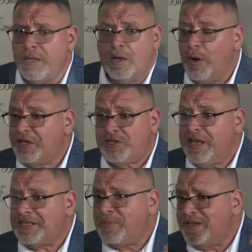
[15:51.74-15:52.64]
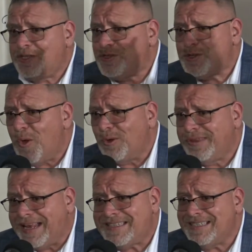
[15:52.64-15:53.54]
which it's been sold
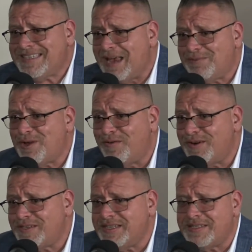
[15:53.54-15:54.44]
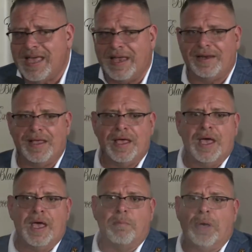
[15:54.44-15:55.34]
like 10 times over since right. then.
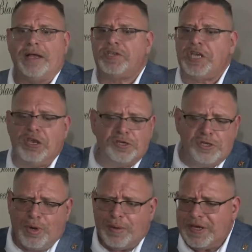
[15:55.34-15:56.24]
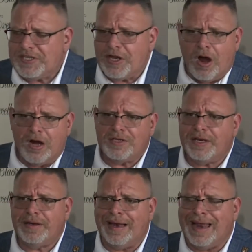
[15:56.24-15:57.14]
But she used to bring me cigars,
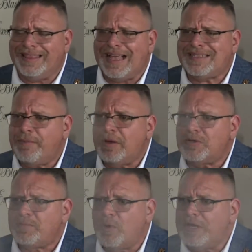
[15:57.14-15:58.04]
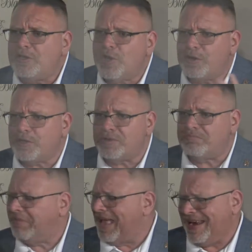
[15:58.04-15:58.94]
and, and at that time I was smoking Churchill's.
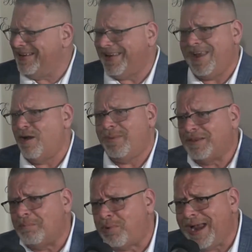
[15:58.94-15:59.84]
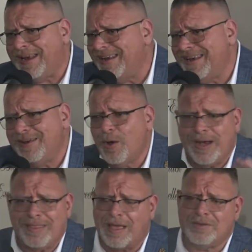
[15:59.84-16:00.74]
I didn't care about the brand, I didn't know
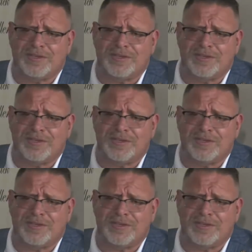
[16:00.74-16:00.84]
anything. I was